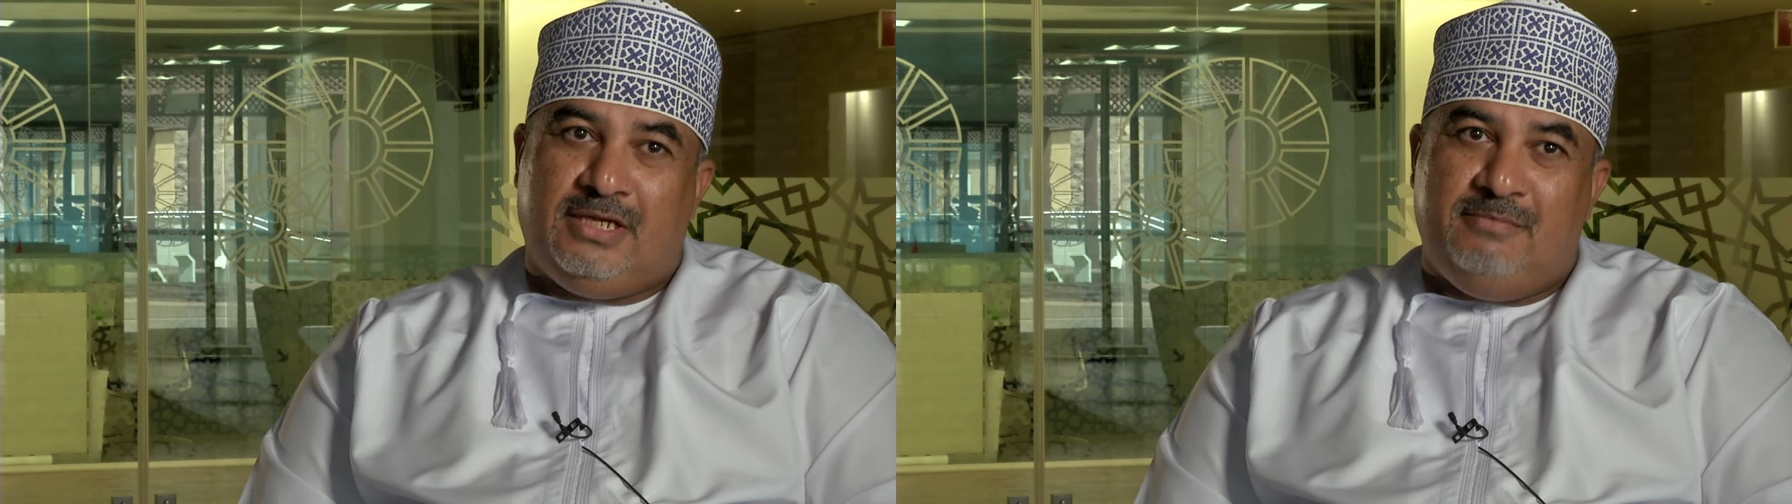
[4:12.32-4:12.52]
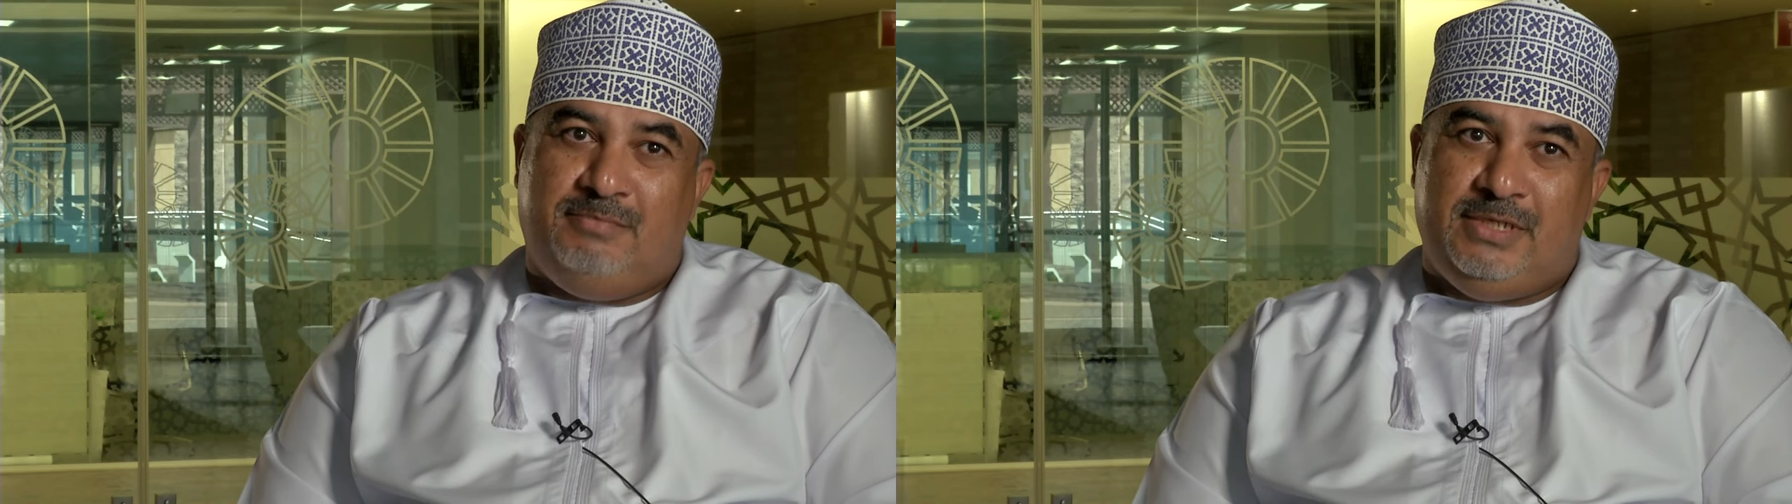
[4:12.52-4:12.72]

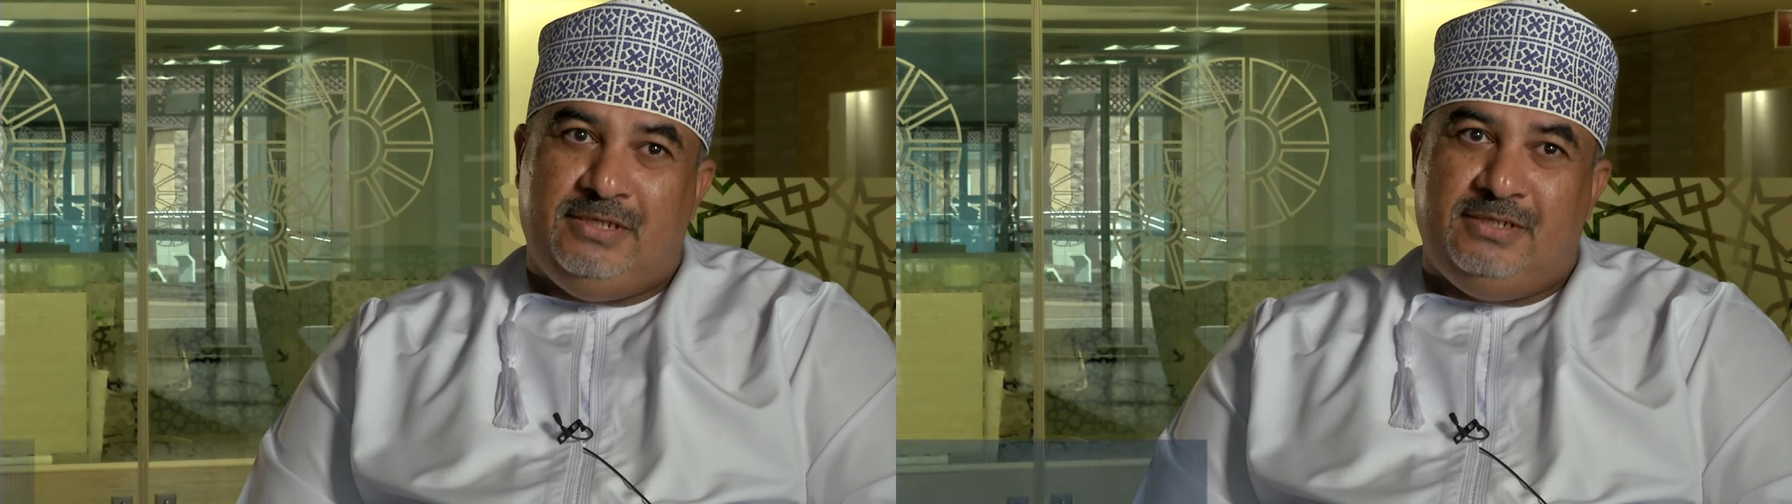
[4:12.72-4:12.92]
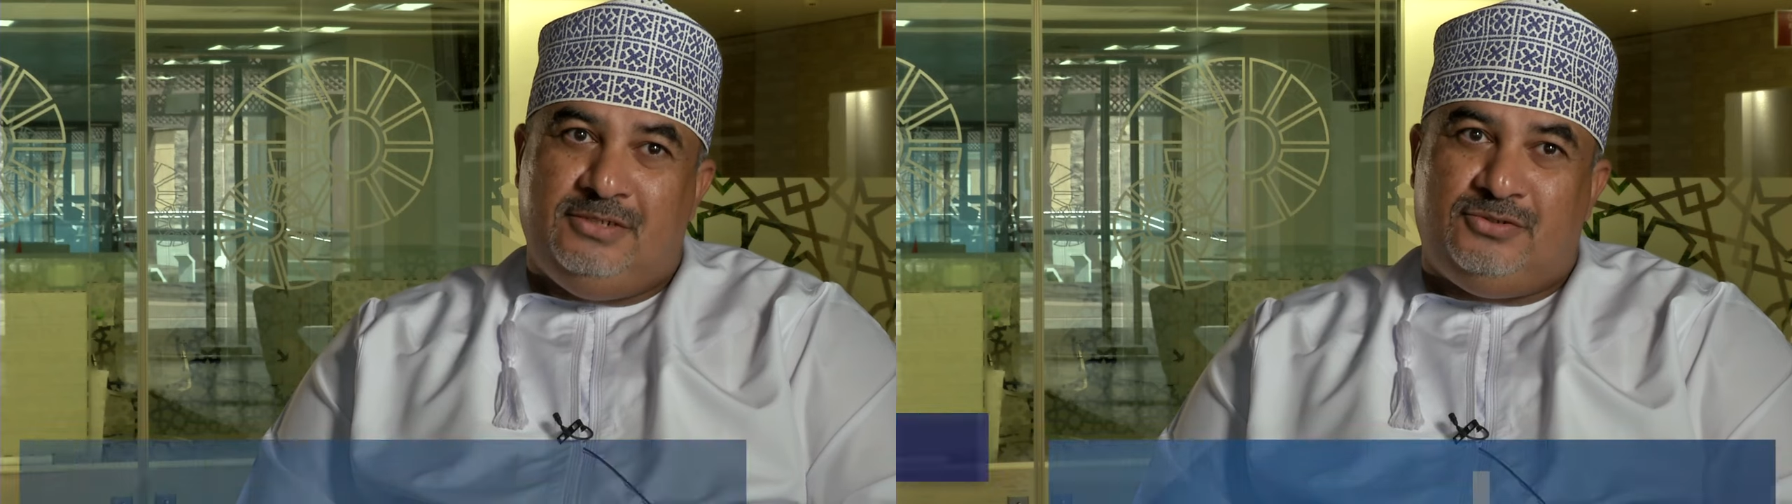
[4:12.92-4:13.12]
campaign
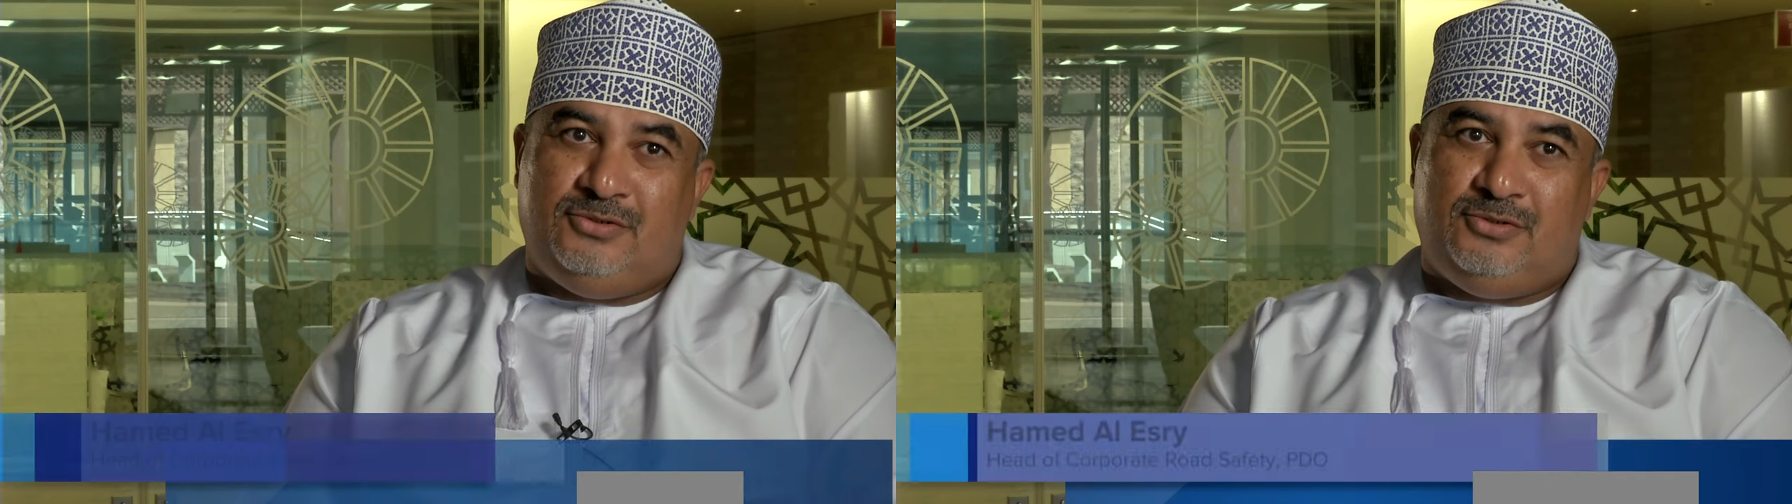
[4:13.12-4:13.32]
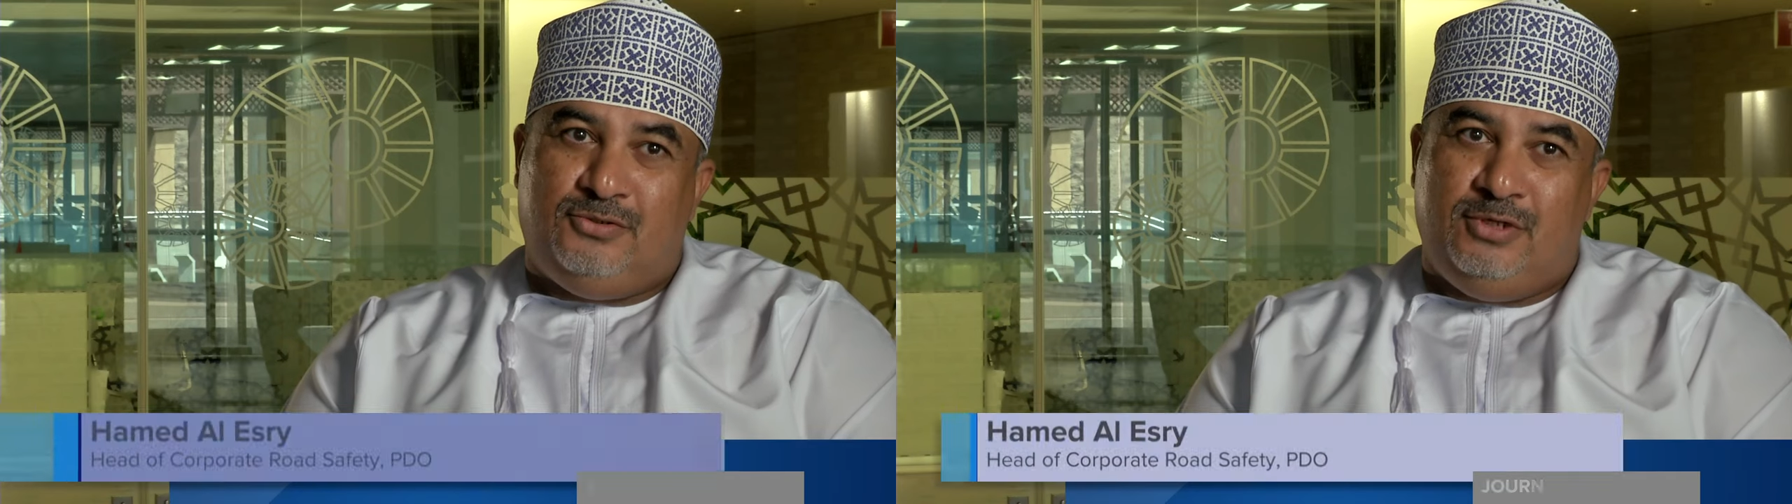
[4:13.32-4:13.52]
is
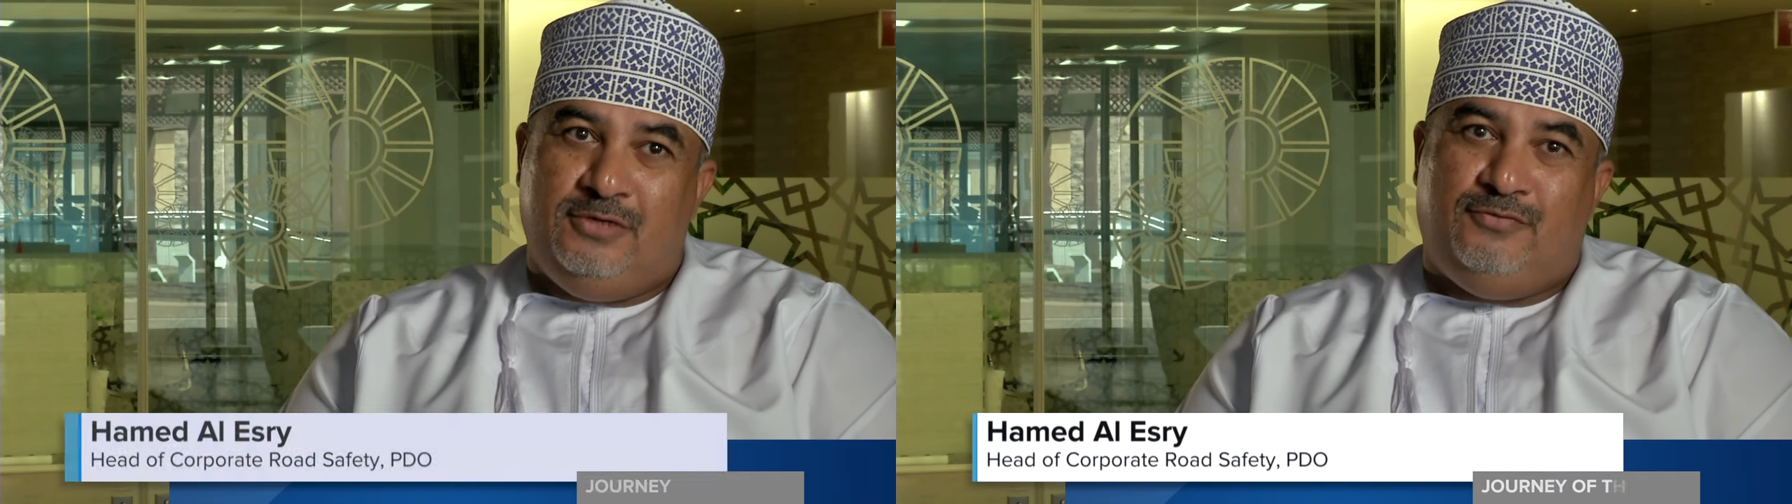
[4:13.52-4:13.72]
not only